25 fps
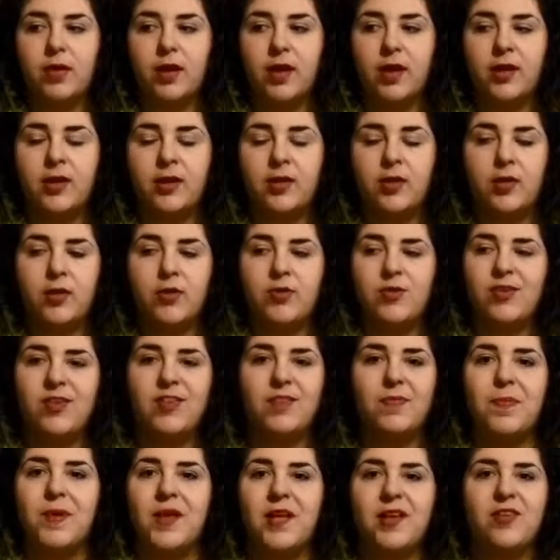and not
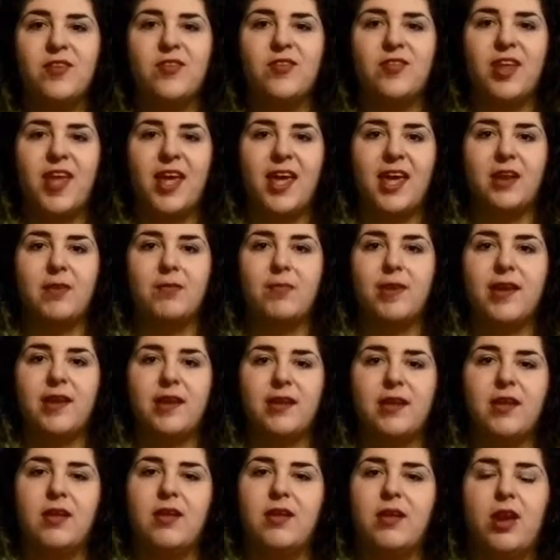just be entertained but
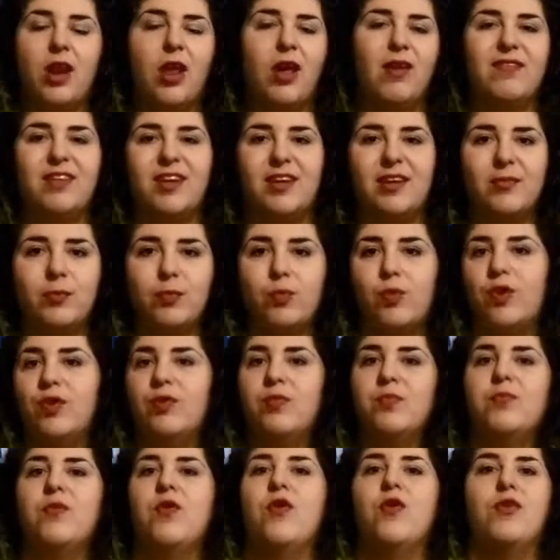love it,
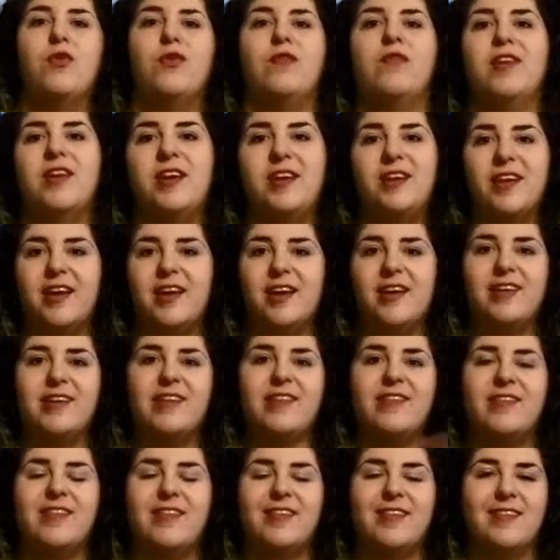want more of it, and
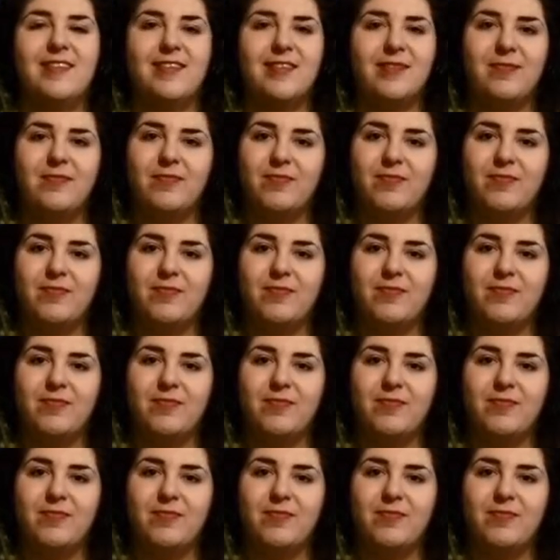just